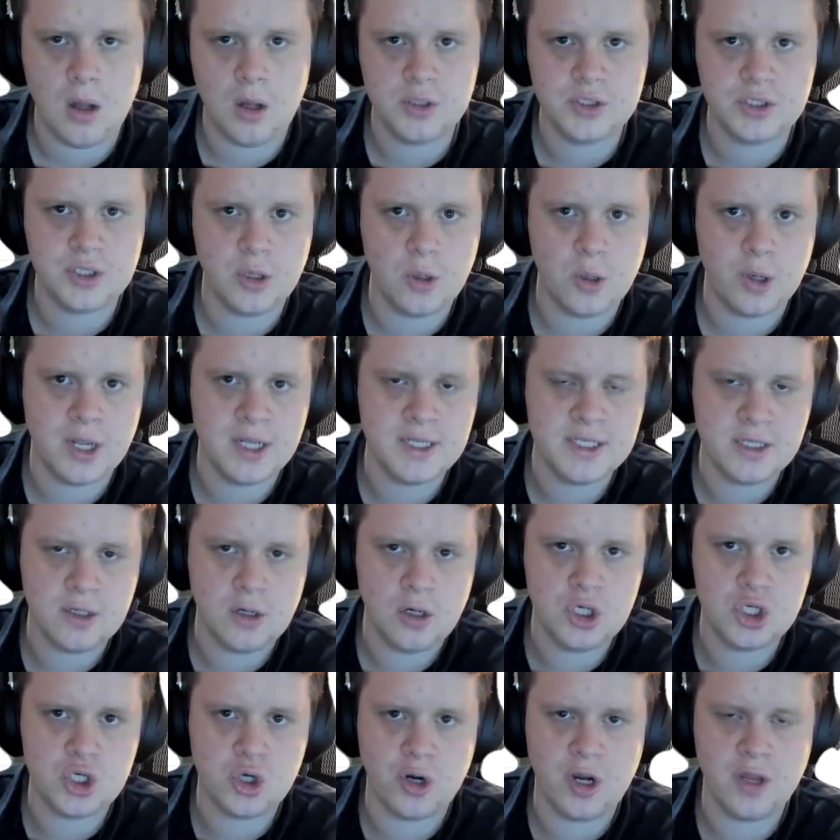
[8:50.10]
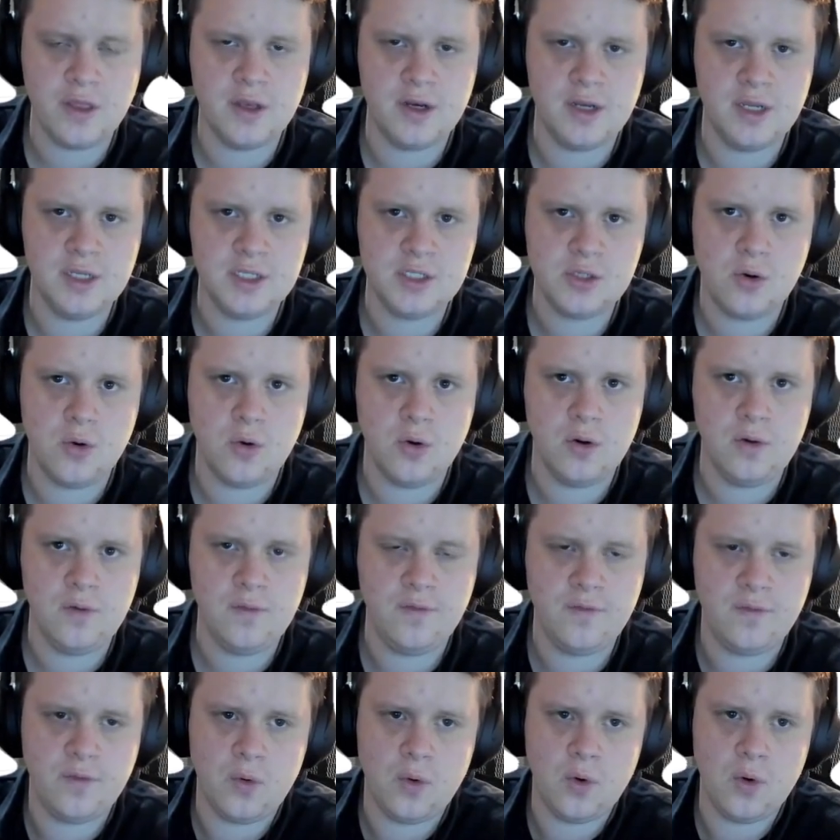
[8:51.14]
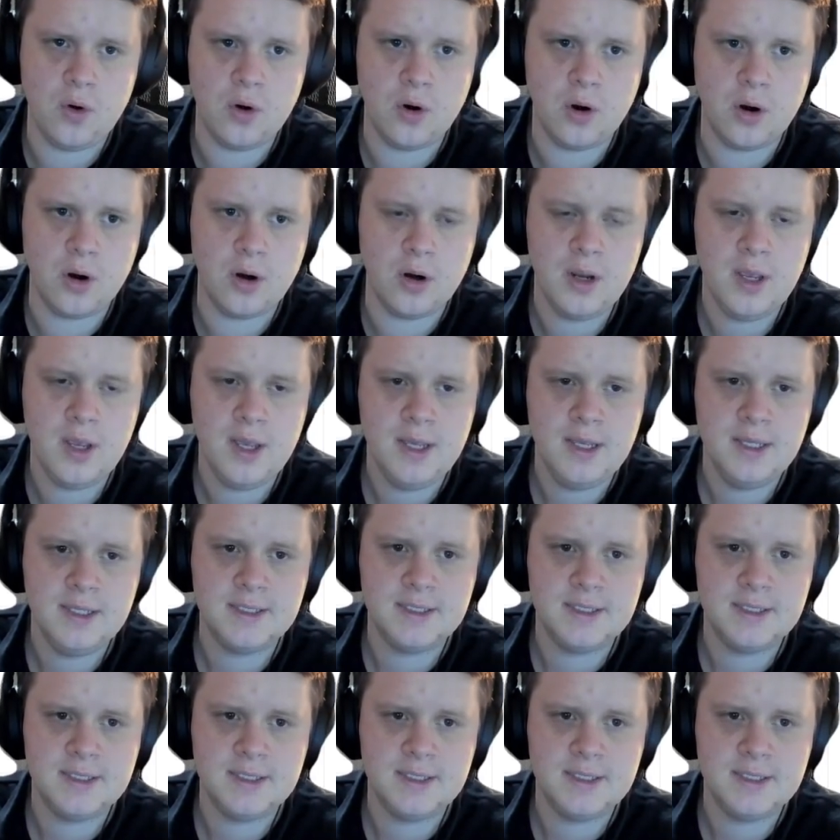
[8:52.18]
Also, consider joining the Discord for